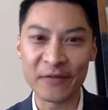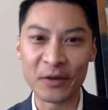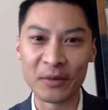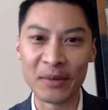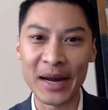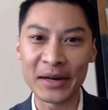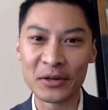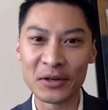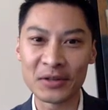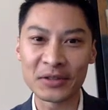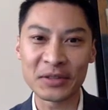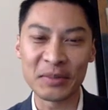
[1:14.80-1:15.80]
for
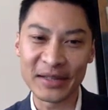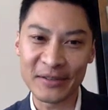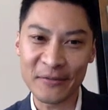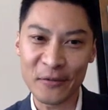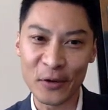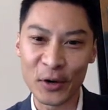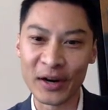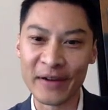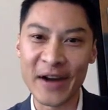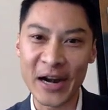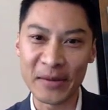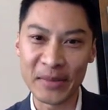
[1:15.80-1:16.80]
Michael Schmanda for
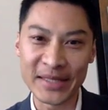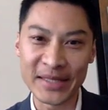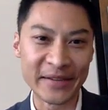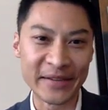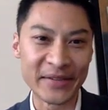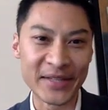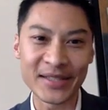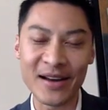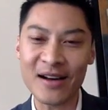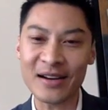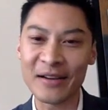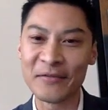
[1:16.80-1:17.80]
inviting me to give this
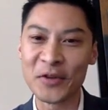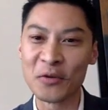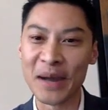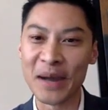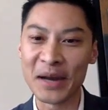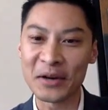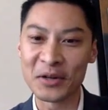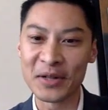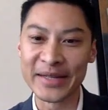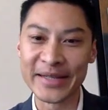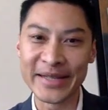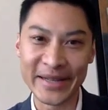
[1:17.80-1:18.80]
talk. I've known Michael
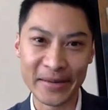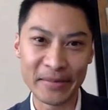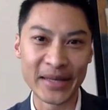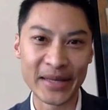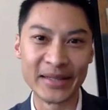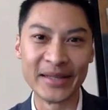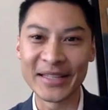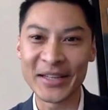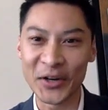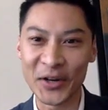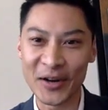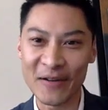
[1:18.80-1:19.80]
and Tim and et
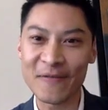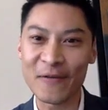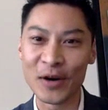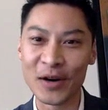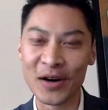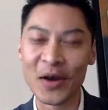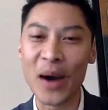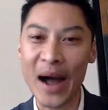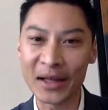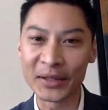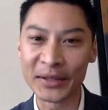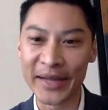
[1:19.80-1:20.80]
cetera for a
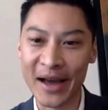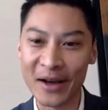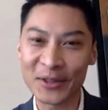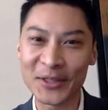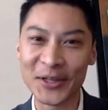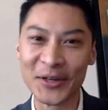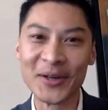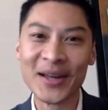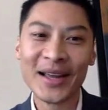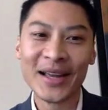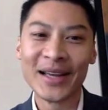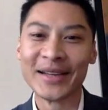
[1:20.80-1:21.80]
while now, so
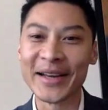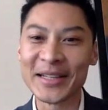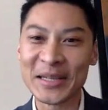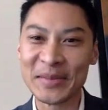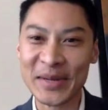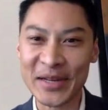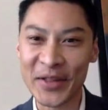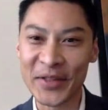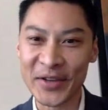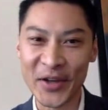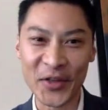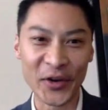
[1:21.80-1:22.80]
nice to be on
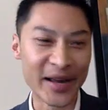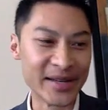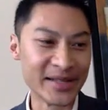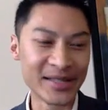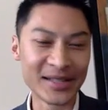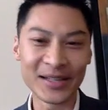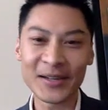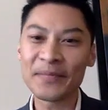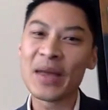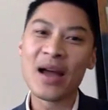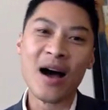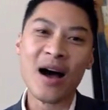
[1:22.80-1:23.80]
the other end here.
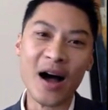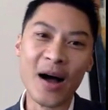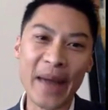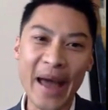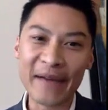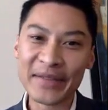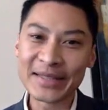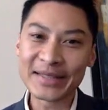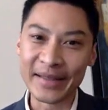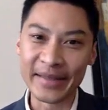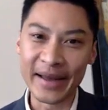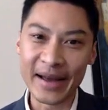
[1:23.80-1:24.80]
Having
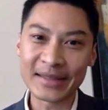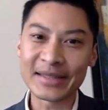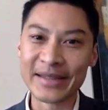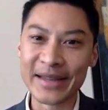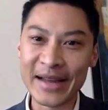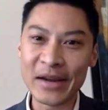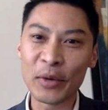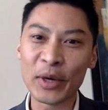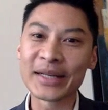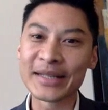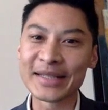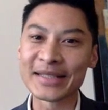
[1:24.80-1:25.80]
said that, today we're
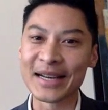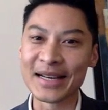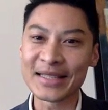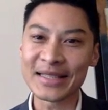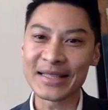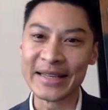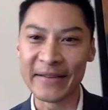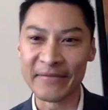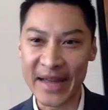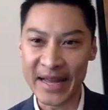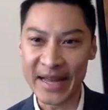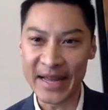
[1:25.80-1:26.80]
going to discuss the
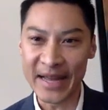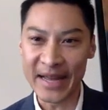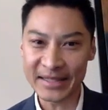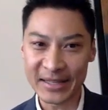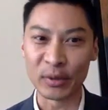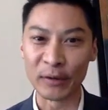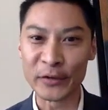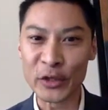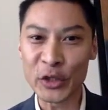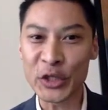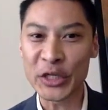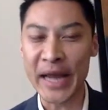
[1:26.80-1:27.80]
advances of
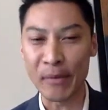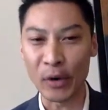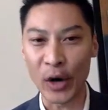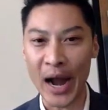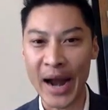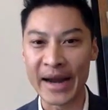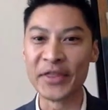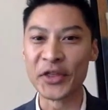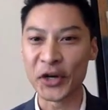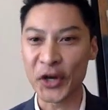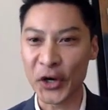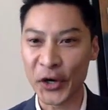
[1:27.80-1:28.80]
perfusion
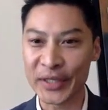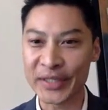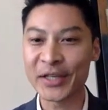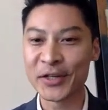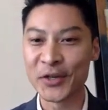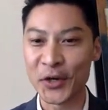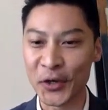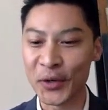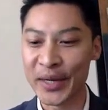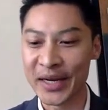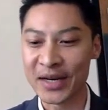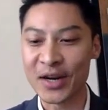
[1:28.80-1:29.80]
MRI in the current
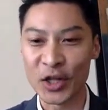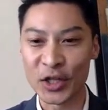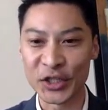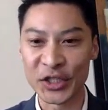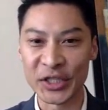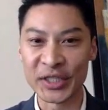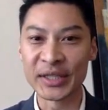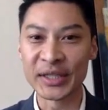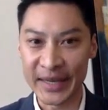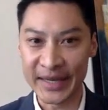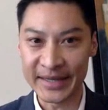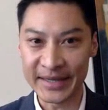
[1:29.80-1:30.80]
neuro-oncology
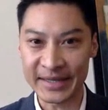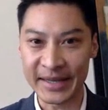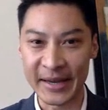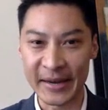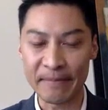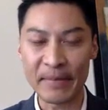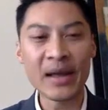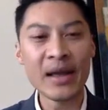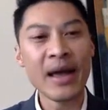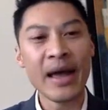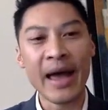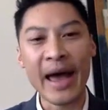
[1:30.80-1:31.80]
landscape.
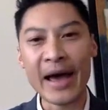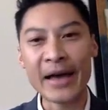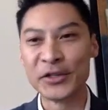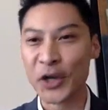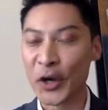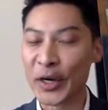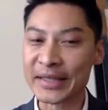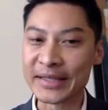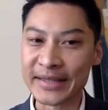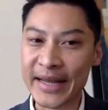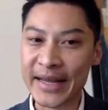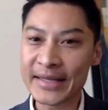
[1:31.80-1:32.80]
And during
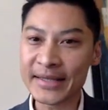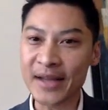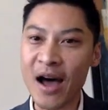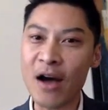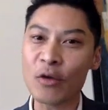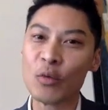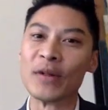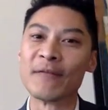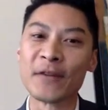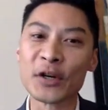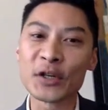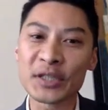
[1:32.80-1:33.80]
today's talk,
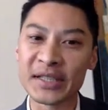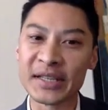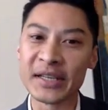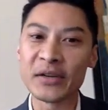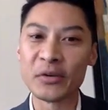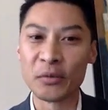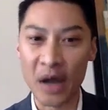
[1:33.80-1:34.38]
we'll firstly